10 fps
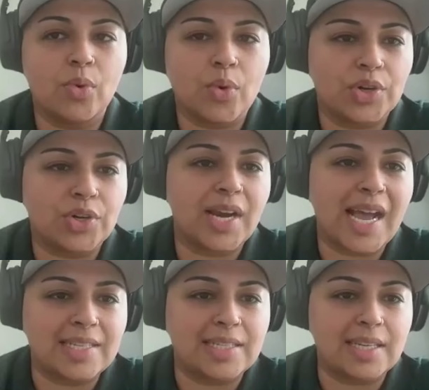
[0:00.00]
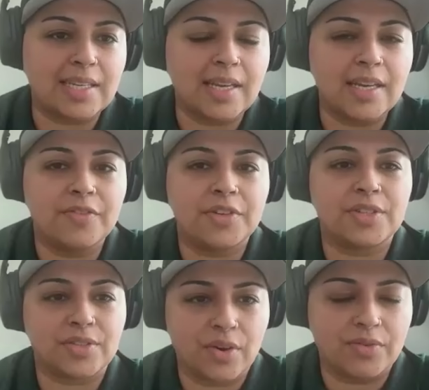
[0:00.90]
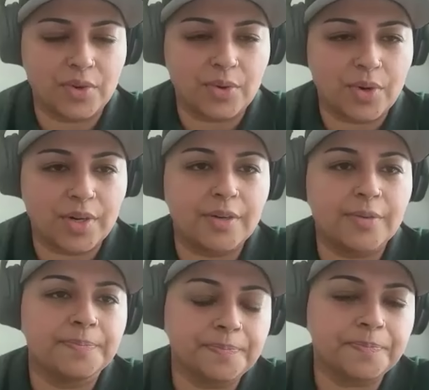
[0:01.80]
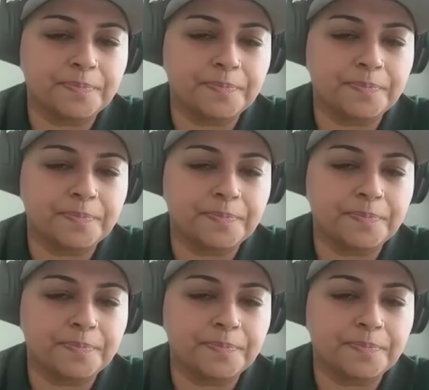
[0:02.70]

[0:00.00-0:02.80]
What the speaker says: order as needed versus over order.